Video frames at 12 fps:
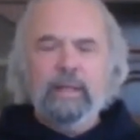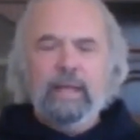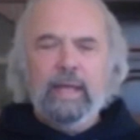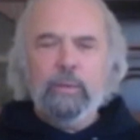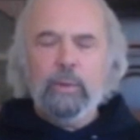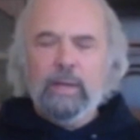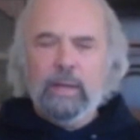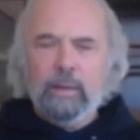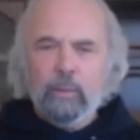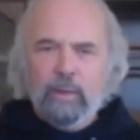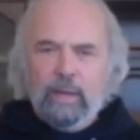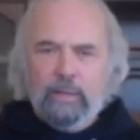And what I
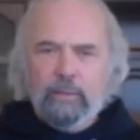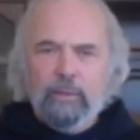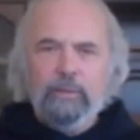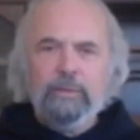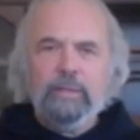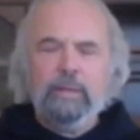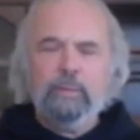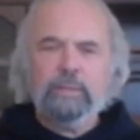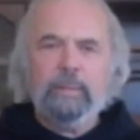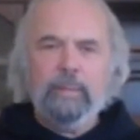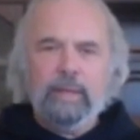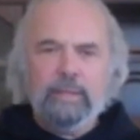learned here was
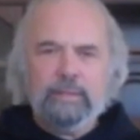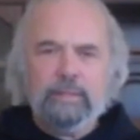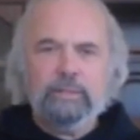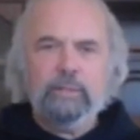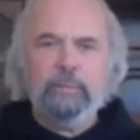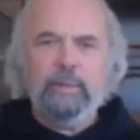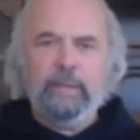amazing to me.